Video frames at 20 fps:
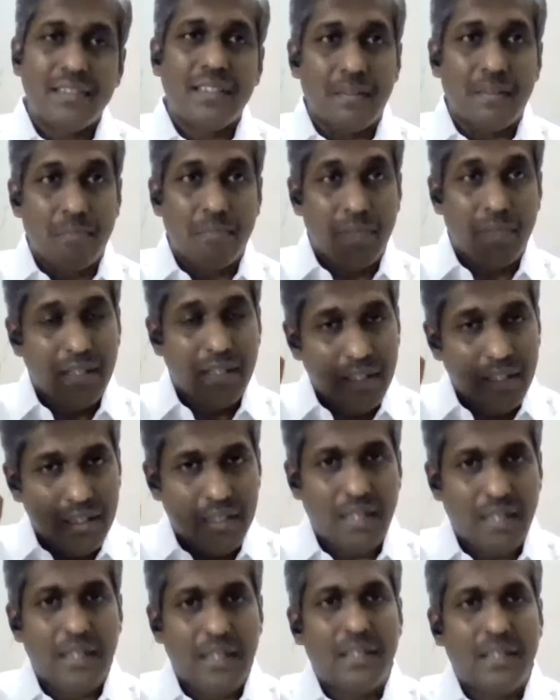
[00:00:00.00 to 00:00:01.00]
that abandoning
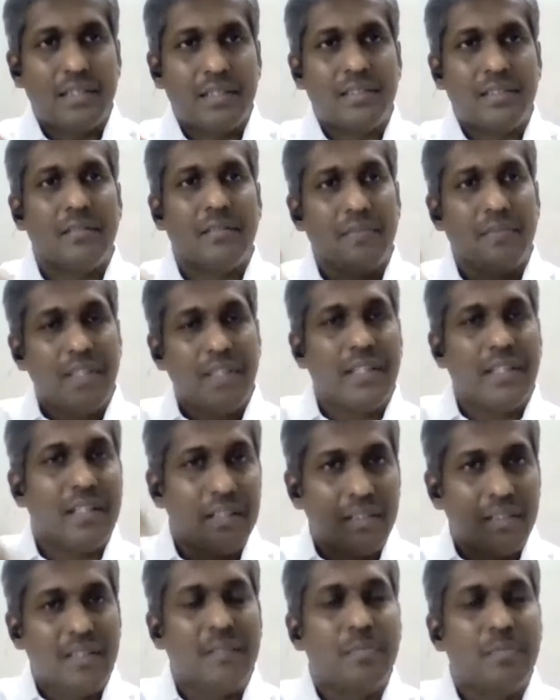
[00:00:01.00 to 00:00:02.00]
cart itself, we can
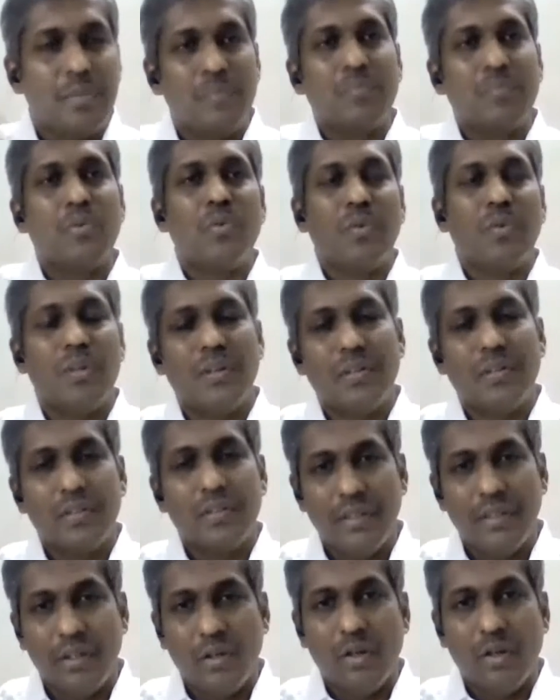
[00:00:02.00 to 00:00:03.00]
keep improving on the
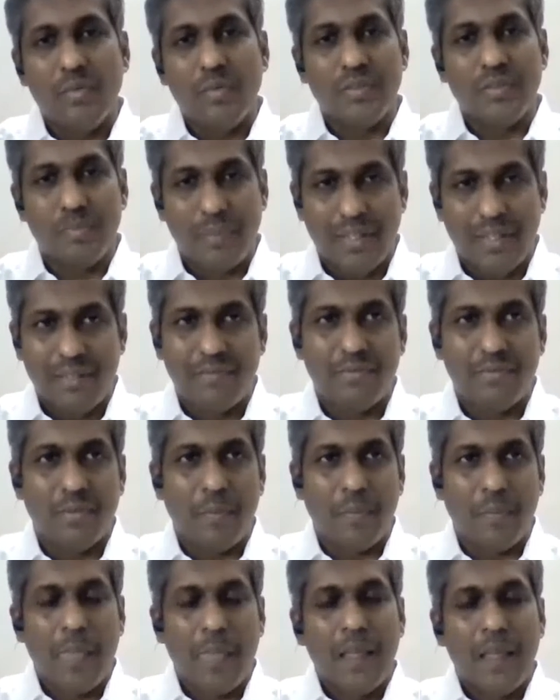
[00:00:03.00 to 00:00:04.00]
e-commerce platform.
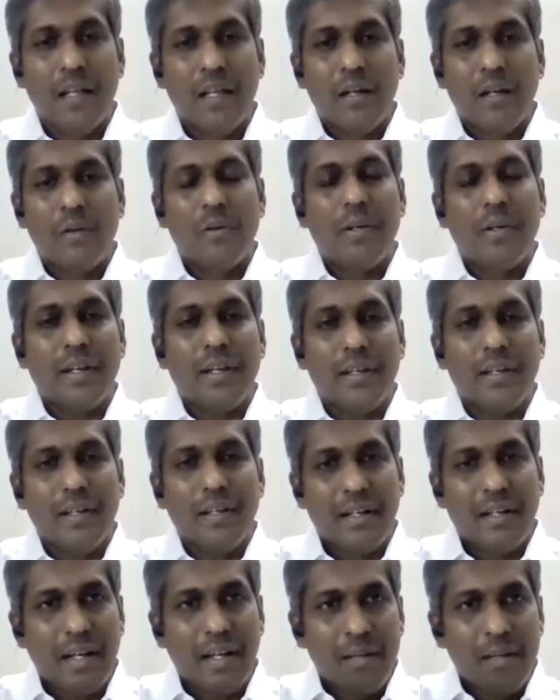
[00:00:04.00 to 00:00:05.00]
Okay,
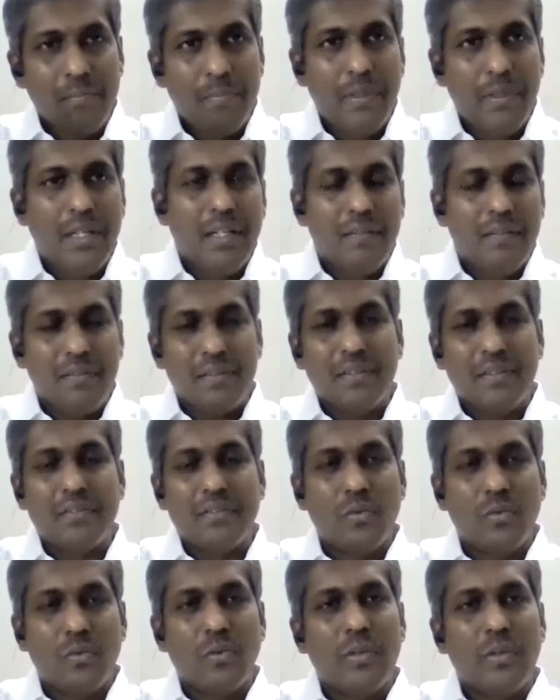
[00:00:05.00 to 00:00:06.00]
I believe the
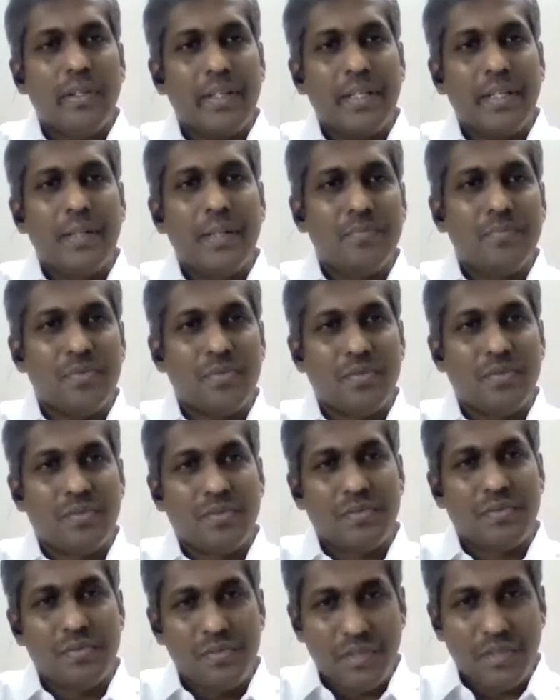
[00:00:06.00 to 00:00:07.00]
score
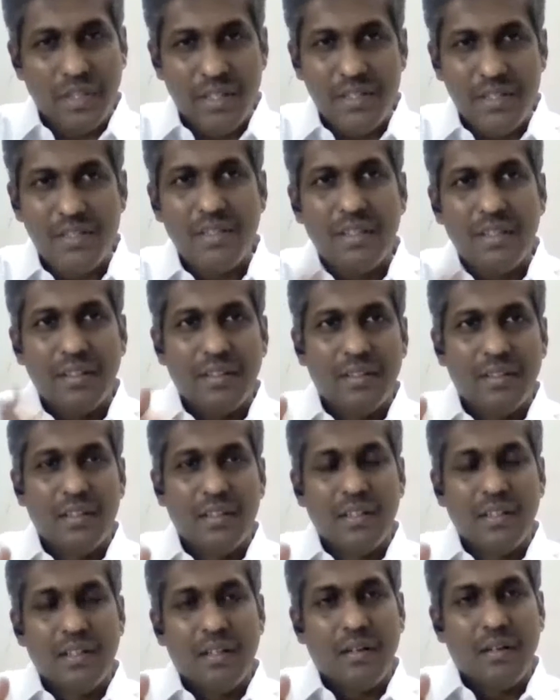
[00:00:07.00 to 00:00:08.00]
keeps changing
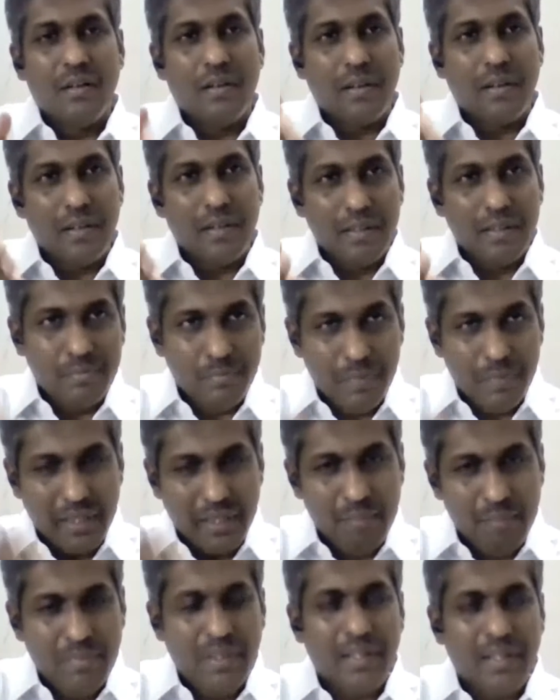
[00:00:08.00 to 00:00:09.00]
or if
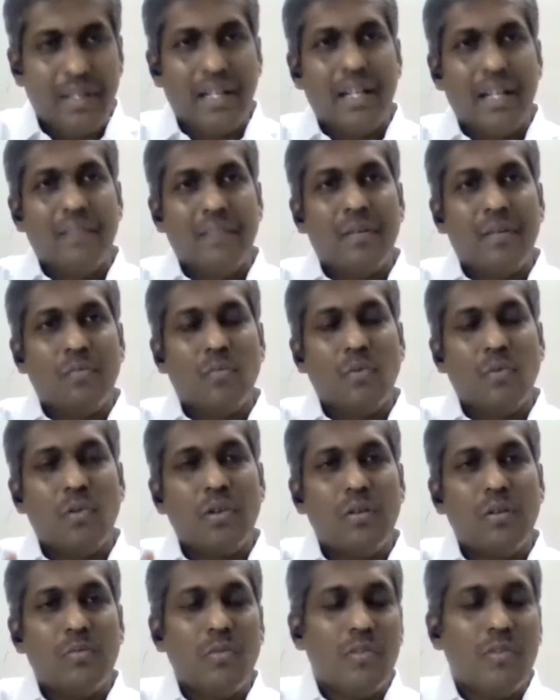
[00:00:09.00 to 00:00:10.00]
becoming relevant
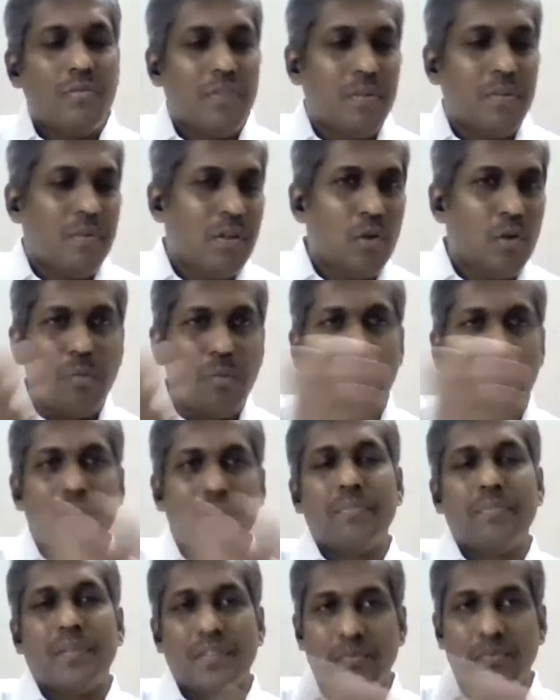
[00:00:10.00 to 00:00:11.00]
more and more from a domain
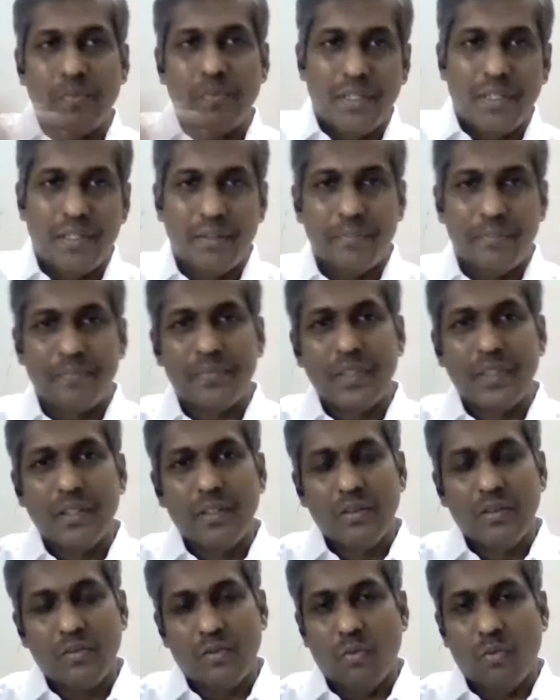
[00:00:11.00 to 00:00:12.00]
perspective.
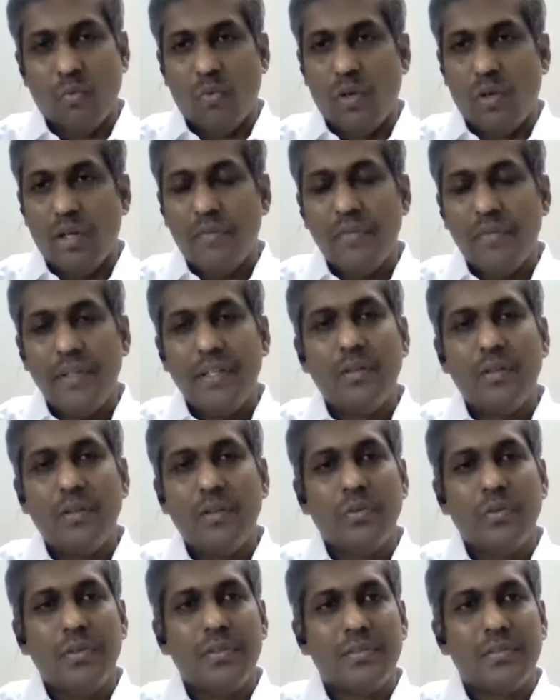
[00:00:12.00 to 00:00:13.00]
So what we need to
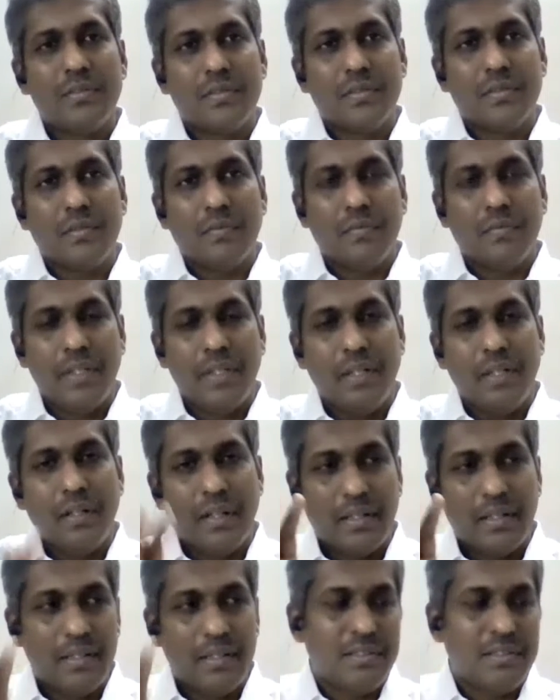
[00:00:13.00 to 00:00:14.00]
do is we need
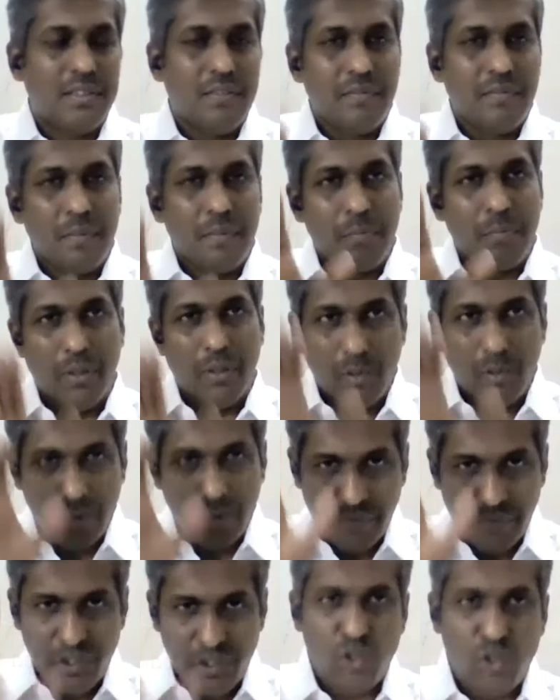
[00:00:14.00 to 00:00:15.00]
to understand we belong
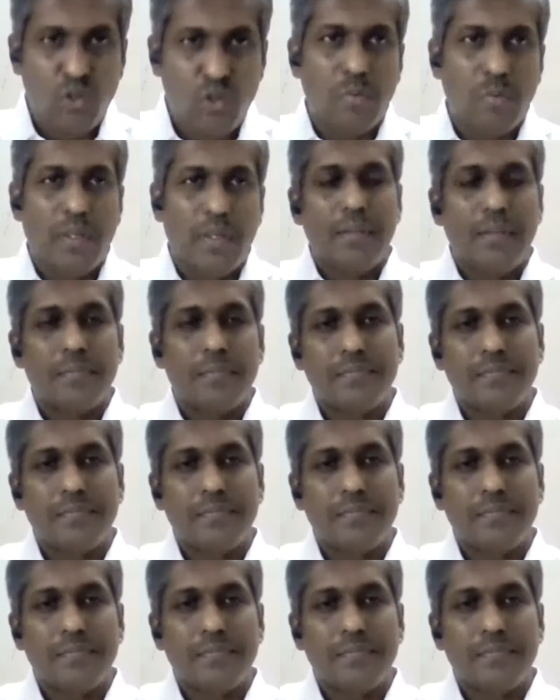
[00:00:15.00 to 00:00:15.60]
to which domain